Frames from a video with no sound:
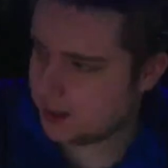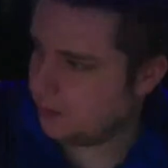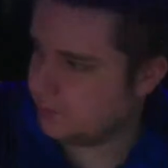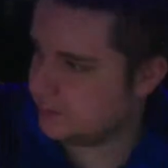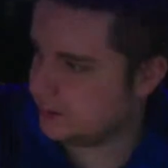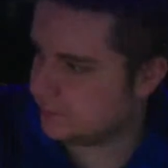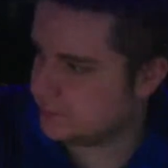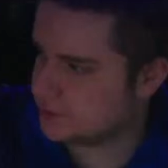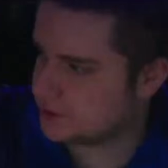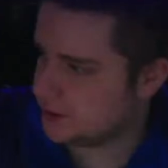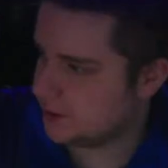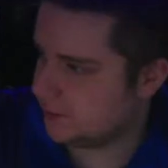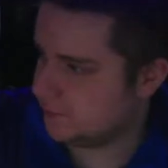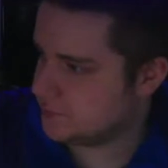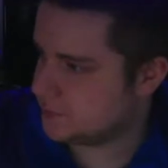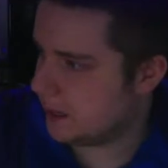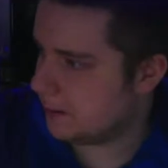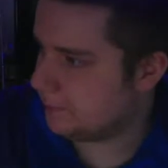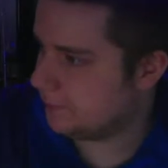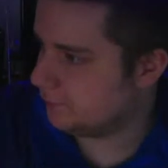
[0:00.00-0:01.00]
We got
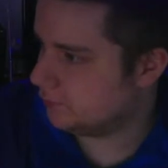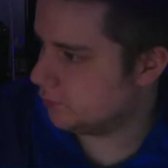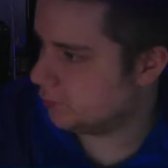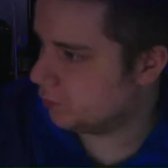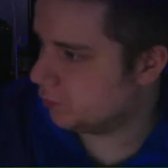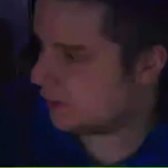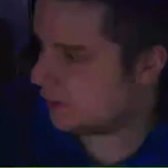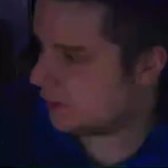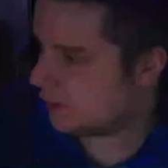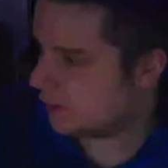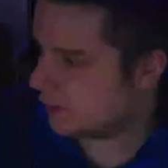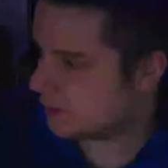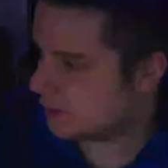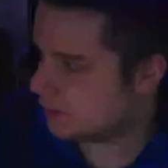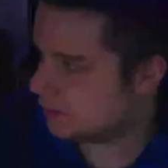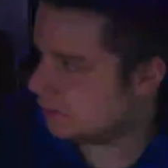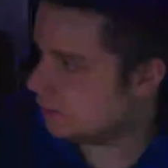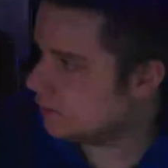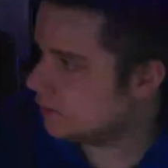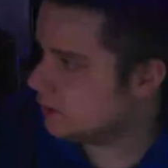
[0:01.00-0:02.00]
ourselves hopping over the radar
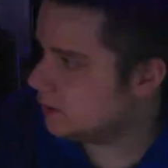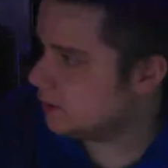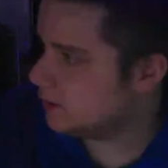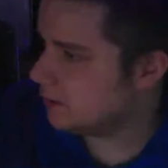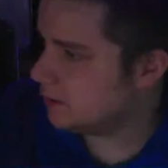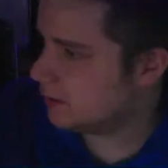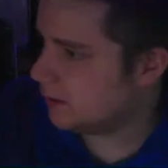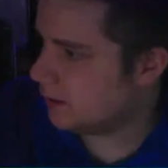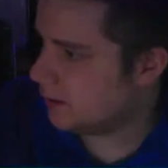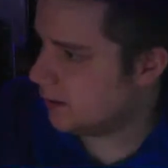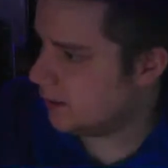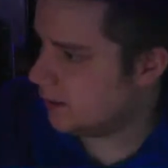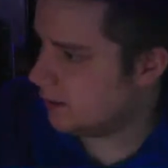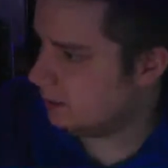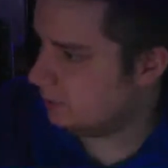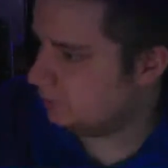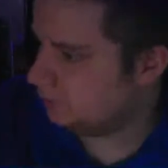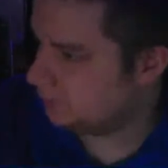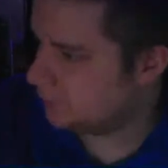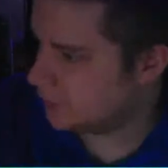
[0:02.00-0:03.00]
here.
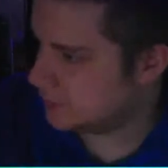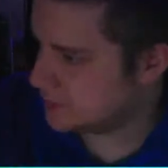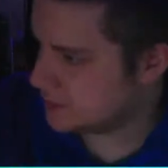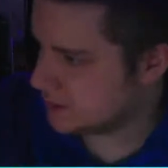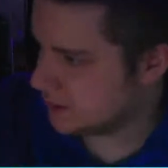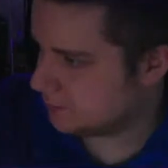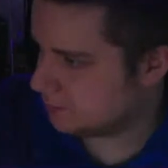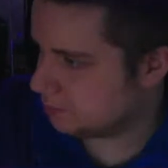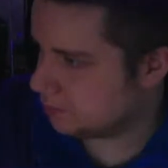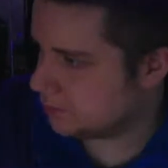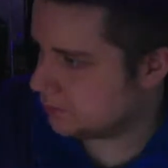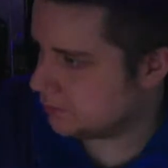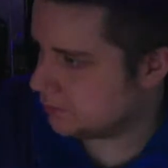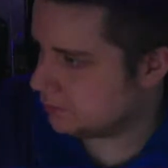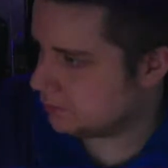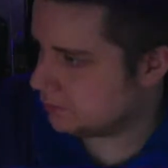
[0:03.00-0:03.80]
You can see a pretty